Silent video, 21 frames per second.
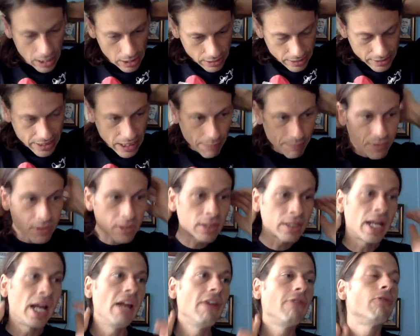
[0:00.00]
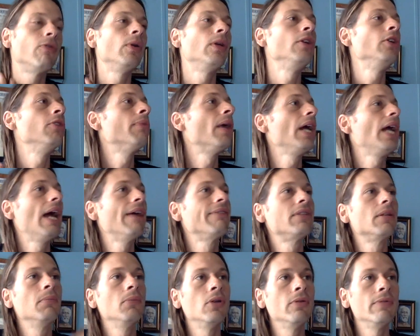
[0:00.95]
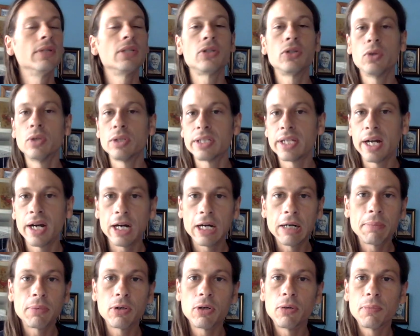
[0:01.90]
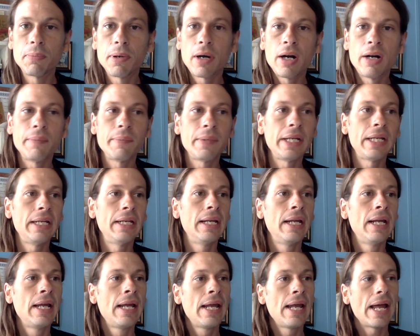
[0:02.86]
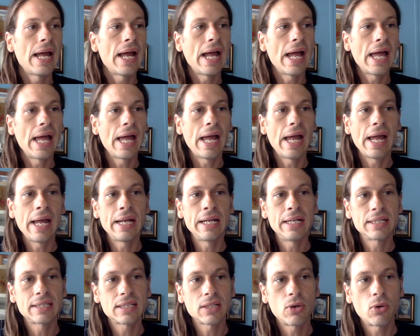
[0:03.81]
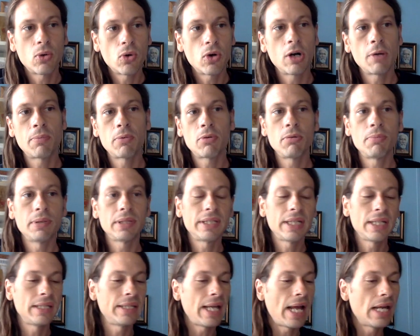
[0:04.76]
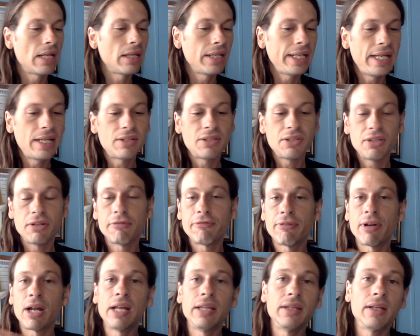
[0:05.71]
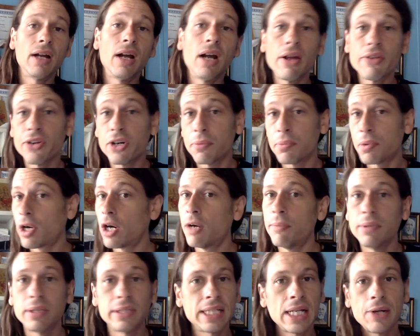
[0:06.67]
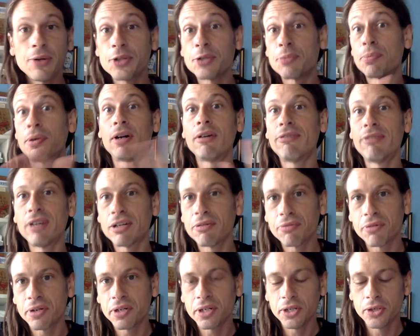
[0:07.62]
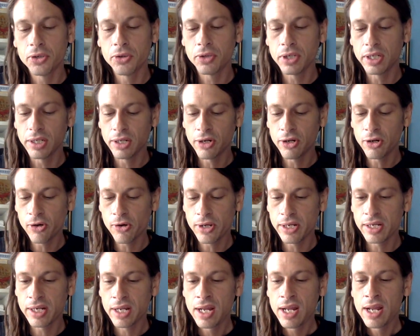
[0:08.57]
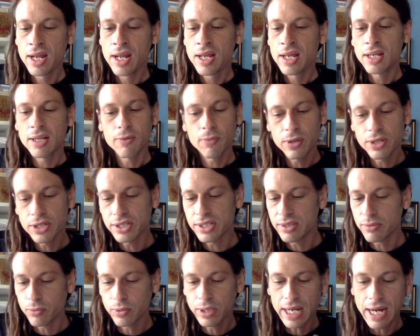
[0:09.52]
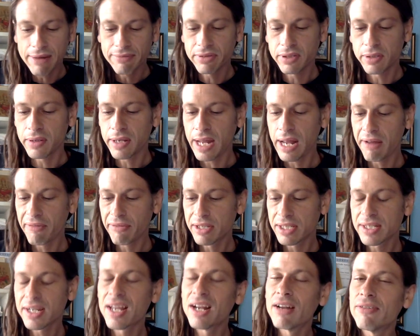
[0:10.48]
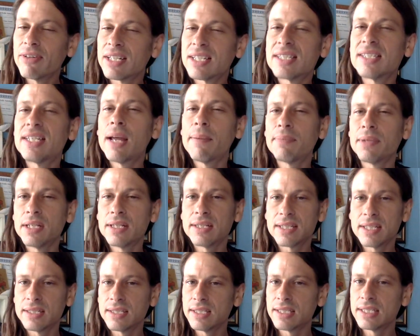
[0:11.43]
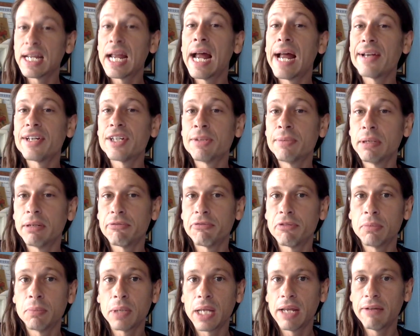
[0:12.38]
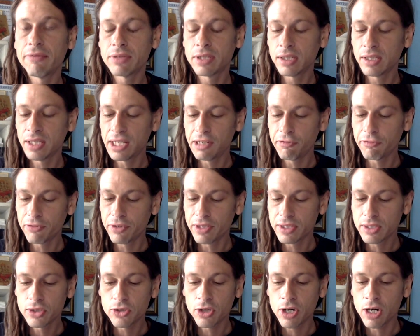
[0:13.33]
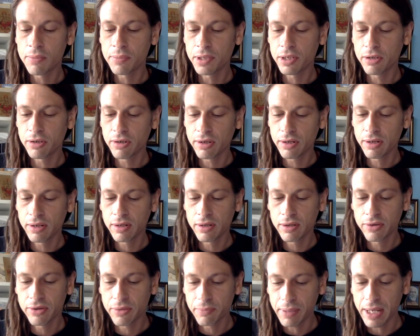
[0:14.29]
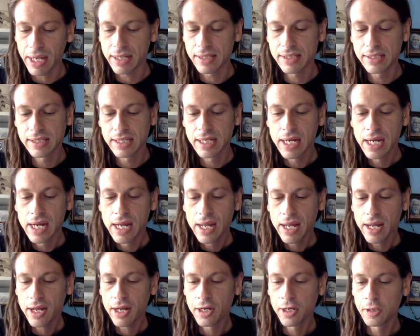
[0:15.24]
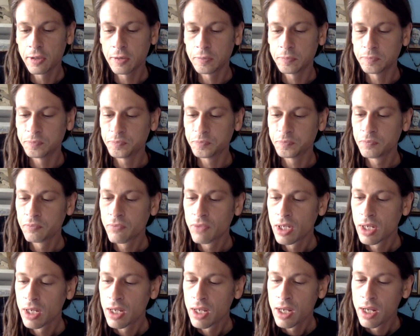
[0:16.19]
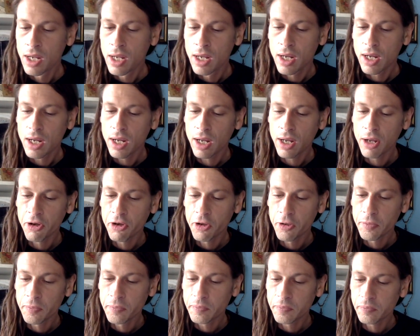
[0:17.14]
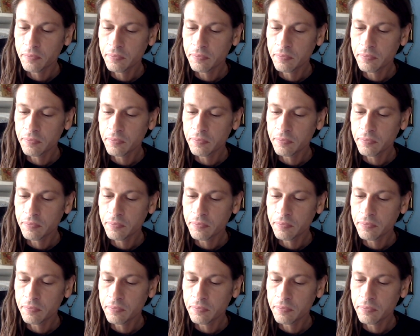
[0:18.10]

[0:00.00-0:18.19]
steps in life. We, you might have to move into a terrible apartment uh, and it's horrible, but then that leads you to find the other apartment that was perfect for you, you know? And, we just we have to have this kind of acceptance and detachment from life to live this drama the best um um,